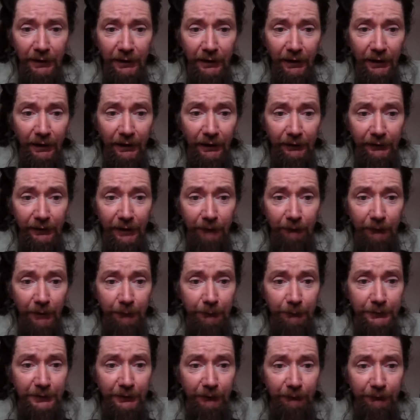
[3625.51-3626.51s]
that might
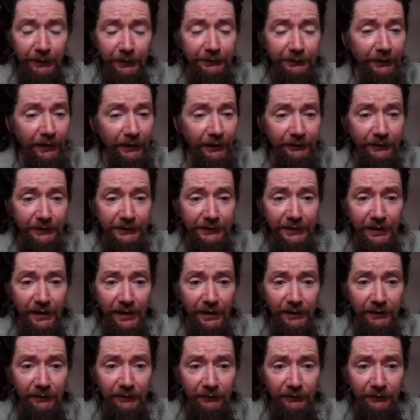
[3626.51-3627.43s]
be something that they're interested in,